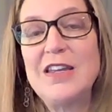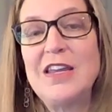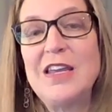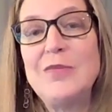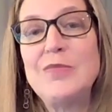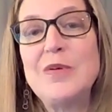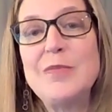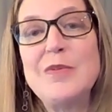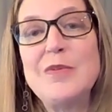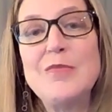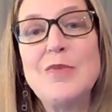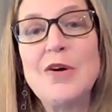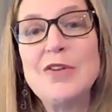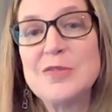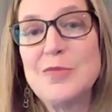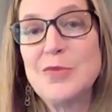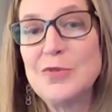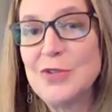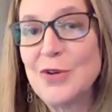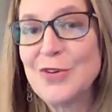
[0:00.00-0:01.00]
keep them in
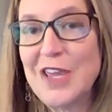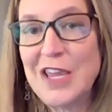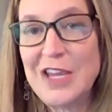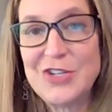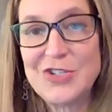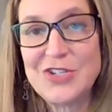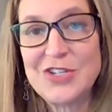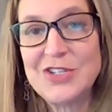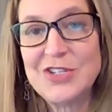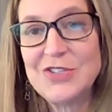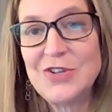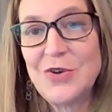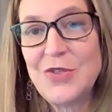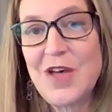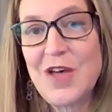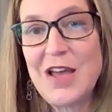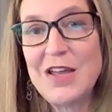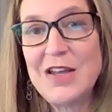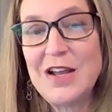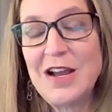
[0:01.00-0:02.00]
multiple locations so
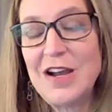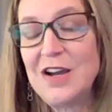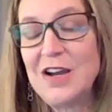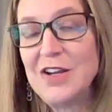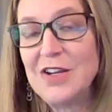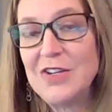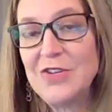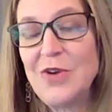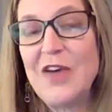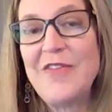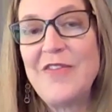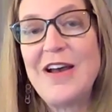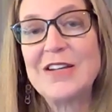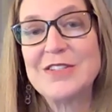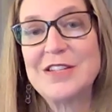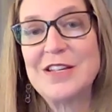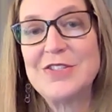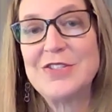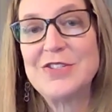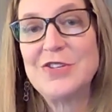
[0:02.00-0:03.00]
that you have
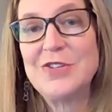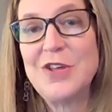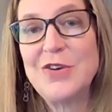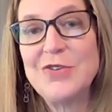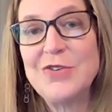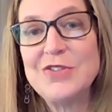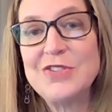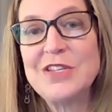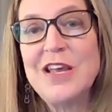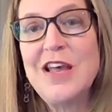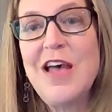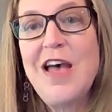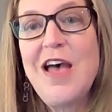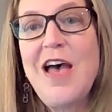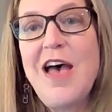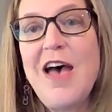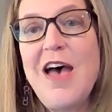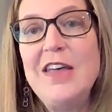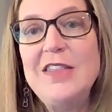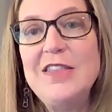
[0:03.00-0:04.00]
access to those.
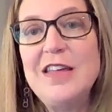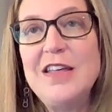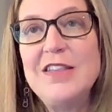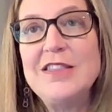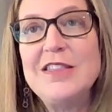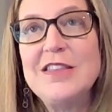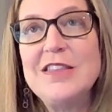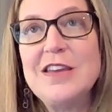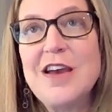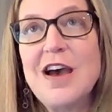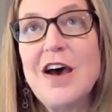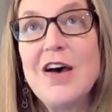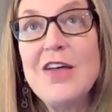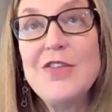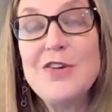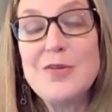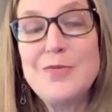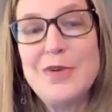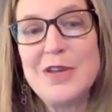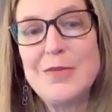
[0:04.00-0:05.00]
And then the
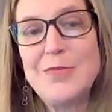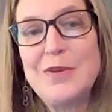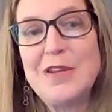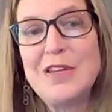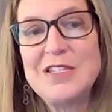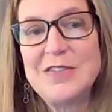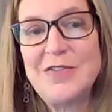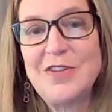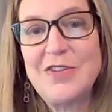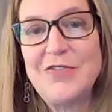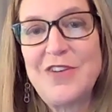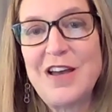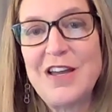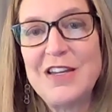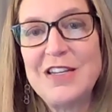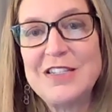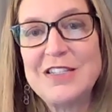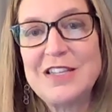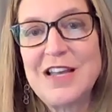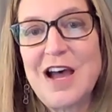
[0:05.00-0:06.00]
other big piece of
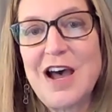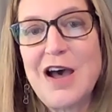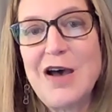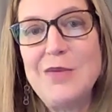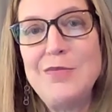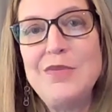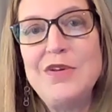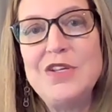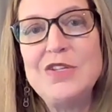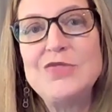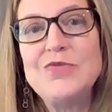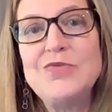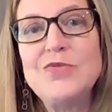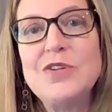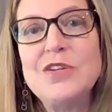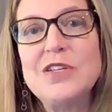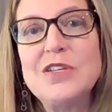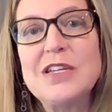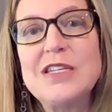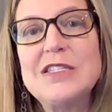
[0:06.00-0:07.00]
advice is
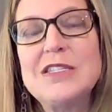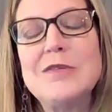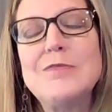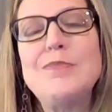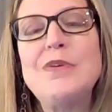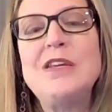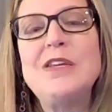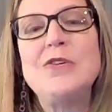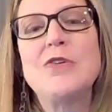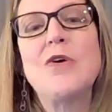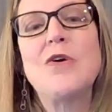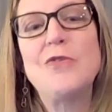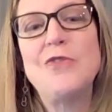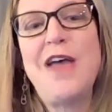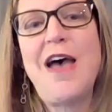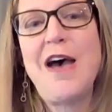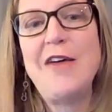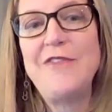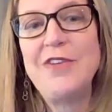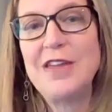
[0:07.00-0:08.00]
really to be your
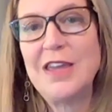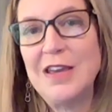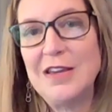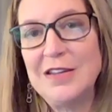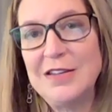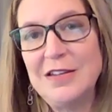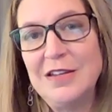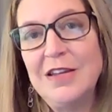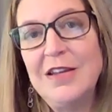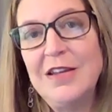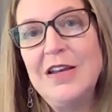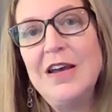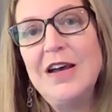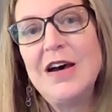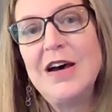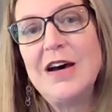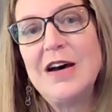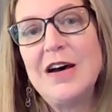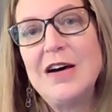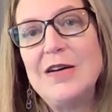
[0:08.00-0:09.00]
own advocate.
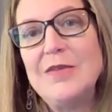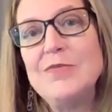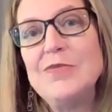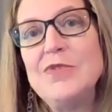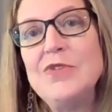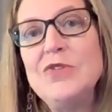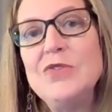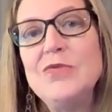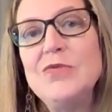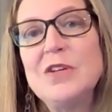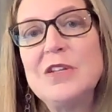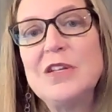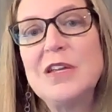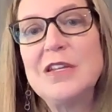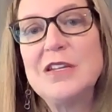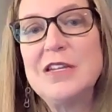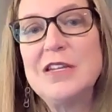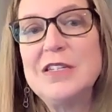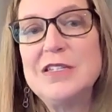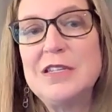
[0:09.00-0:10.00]
You really
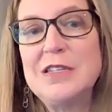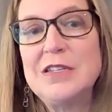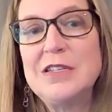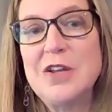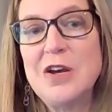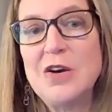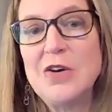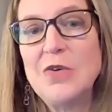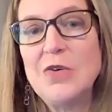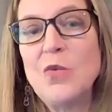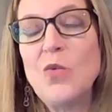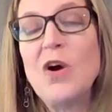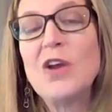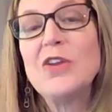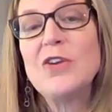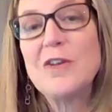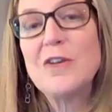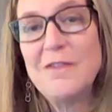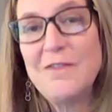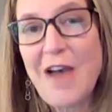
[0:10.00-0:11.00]
need to know
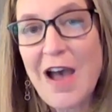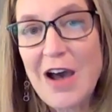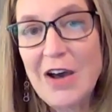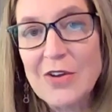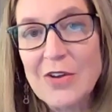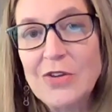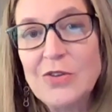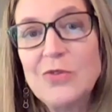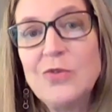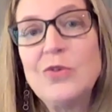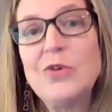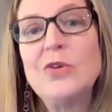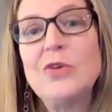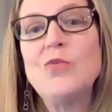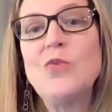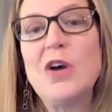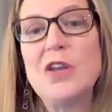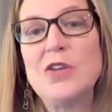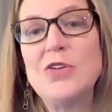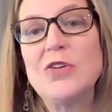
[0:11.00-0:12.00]
what your value,
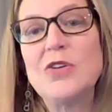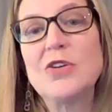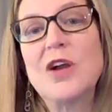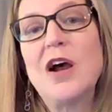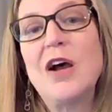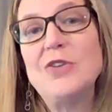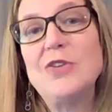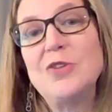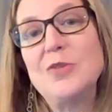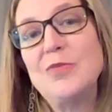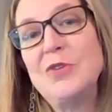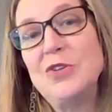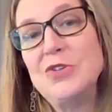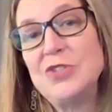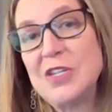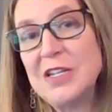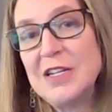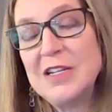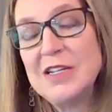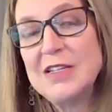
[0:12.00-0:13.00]
what your
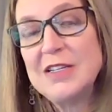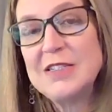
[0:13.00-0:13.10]
contribution